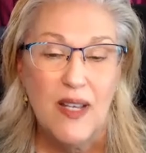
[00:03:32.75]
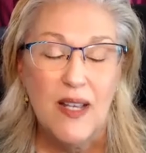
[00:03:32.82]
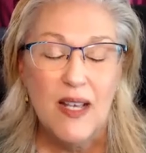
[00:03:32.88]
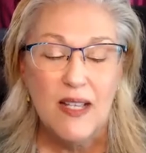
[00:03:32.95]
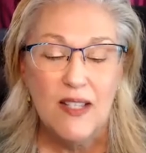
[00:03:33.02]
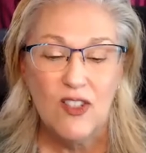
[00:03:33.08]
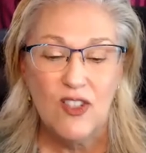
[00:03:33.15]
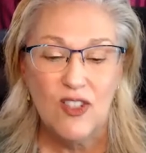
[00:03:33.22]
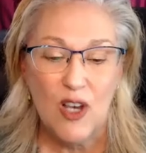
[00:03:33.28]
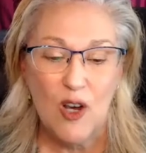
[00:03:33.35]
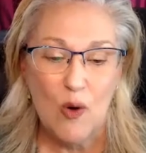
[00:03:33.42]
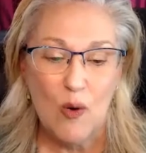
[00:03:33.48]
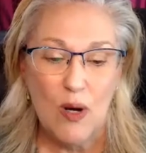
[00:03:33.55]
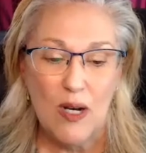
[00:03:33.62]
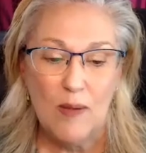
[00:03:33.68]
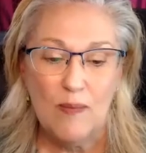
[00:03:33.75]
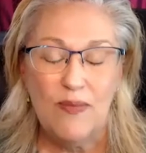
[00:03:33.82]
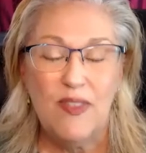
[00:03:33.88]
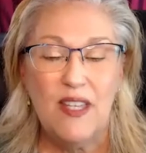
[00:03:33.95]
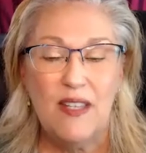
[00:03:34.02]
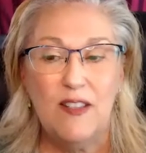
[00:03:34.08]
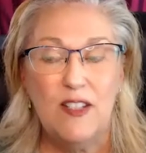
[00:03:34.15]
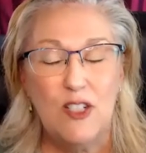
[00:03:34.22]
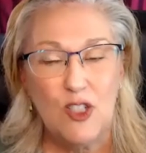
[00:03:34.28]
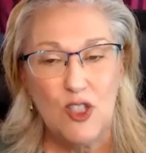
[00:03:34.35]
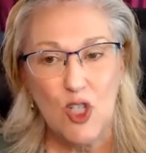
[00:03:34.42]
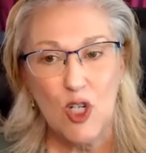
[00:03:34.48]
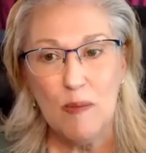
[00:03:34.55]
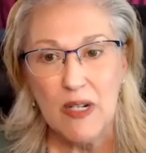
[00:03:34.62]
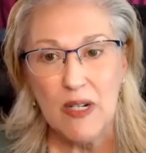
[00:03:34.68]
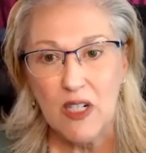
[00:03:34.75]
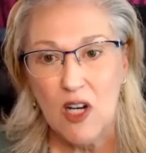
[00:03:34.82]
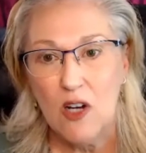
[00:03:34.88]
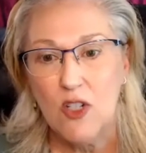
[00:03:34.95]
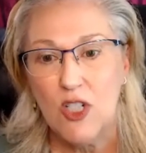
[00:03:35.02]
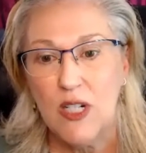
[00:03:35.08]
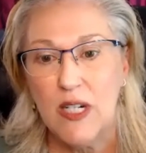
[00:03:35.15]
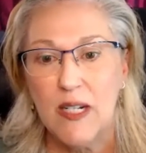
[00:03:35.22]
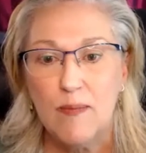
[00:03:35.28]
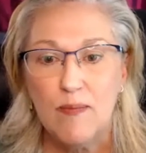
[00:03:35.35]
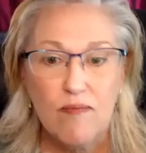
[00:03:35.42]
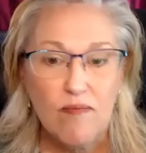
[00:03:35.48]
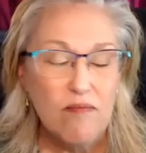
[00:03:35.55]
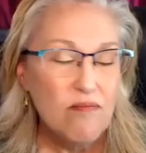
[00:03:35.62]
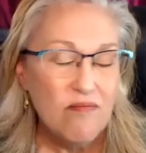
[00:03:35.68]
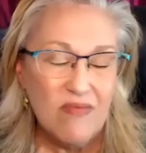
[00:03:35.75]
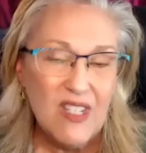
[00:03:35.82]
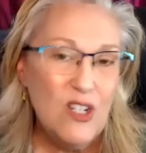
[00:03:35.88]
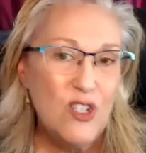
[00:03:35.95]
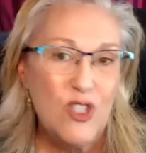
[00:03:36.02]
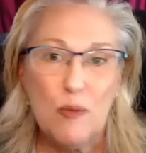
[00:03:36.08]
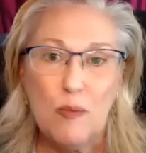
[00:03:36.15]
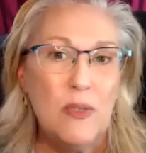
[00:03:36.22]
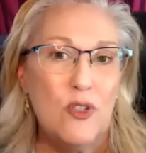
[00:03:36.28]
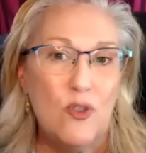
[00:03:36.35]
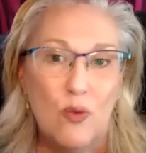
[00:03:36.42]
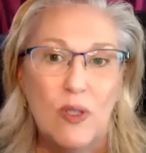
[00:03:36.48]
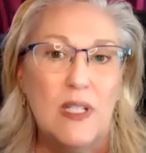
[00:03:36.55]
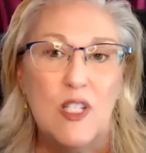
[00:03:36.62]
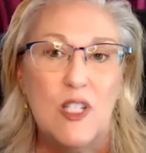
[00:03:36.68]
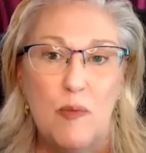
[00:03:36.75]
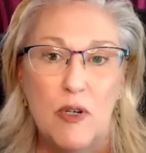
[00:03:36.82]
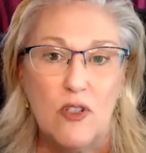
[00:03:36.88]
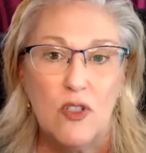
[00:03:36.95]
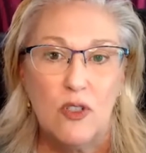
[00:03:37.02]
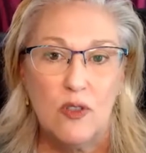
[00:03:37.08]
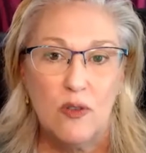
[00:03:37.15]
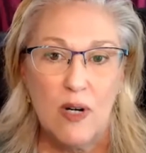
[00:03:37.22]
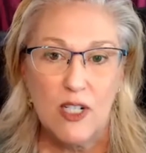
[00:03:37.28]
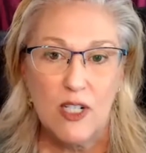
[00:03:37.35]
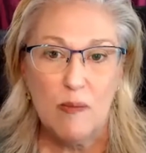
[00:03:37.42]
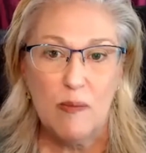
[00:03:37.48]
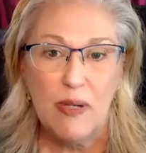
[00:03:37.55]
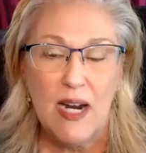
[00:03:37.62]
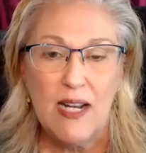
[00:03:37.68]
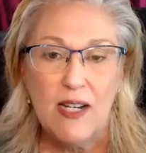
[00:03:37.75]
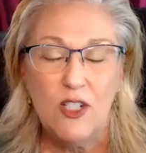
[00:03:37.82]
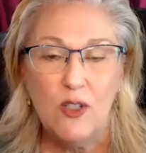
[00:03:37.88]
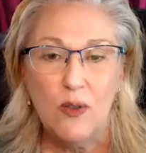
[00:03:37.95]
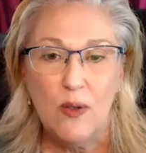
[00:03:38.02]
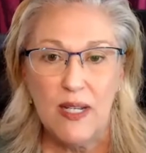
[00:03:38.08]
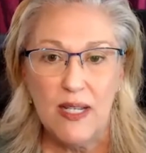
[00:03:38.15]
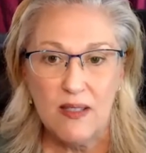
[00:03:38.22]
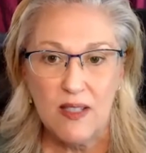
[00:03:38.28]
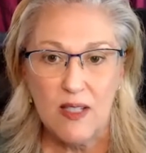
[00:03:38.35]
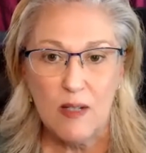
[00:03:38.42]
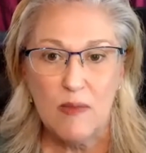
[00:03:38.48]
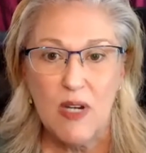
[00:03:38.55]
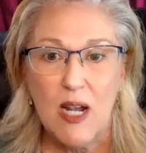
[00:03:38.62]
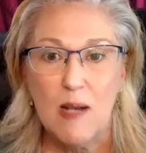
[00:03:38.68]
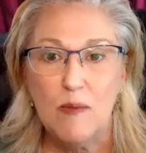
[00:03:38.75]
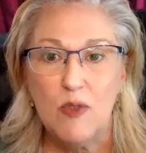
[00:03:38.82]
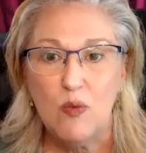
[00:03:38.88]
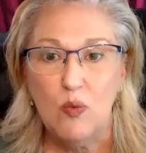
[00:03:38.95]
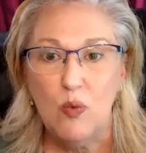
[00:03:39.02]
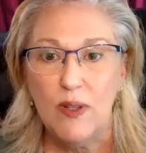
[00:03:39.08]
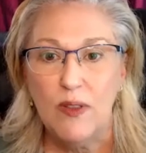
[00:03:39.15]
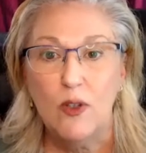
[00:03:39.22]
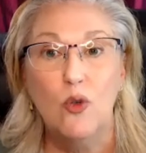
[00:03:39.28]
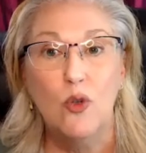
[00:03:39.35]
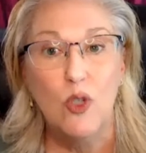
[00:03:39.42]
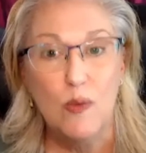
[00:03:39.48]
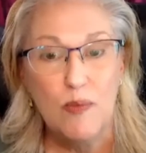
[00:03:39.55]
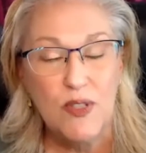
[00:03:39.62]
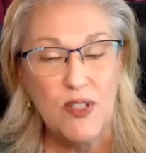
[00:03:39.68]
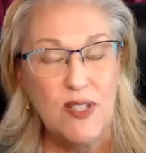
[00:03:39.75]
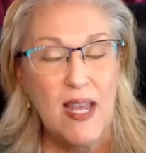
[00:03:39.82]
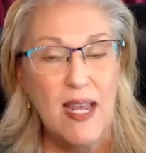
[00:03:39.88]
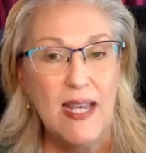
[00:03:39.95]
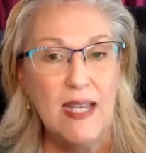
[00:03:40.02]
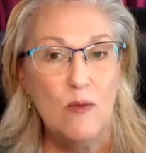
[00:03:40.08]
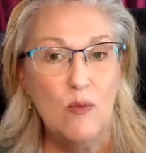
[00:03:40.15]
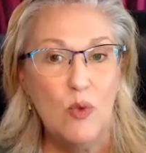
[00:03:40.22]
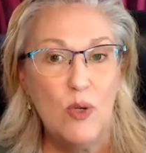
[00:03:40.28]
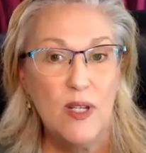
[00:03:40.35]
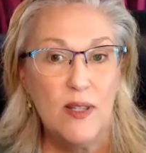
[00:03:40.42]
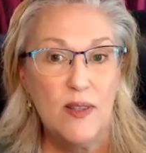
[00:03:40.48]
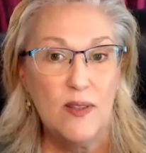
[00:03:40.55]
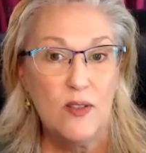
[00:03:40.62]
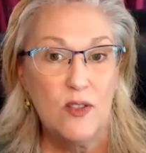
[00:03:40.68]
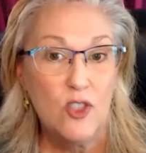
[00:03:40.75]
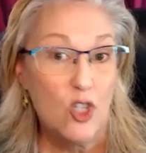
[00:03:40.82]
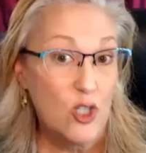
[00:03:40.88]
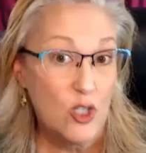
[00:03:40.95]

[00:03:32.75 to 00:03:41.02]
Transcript: So then the discernment coaching, it's really spiritual direction, but I do it sometimes with groups and with church